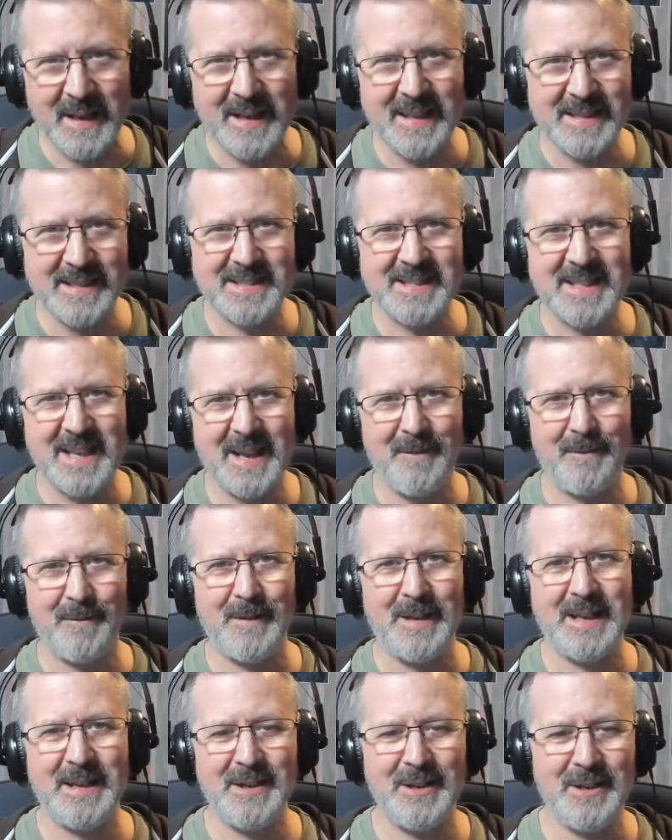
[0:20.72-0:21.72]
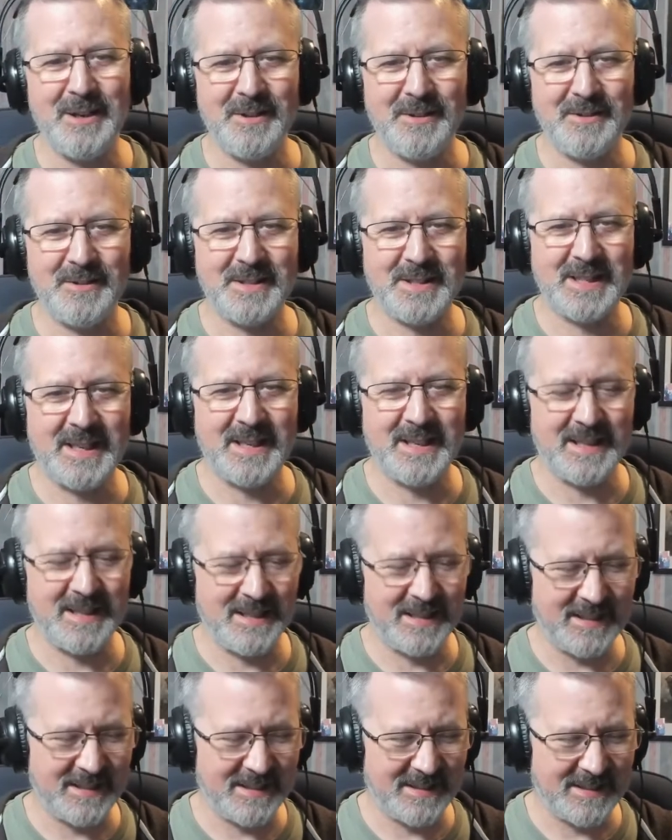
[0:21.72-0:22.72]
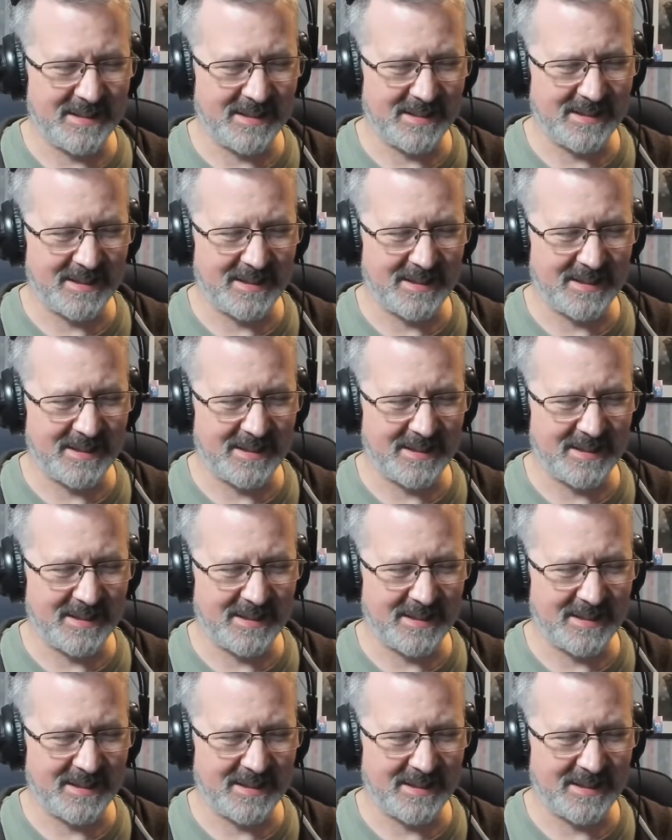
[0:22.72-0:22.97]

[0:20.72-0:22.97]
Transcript: it's definitely news. And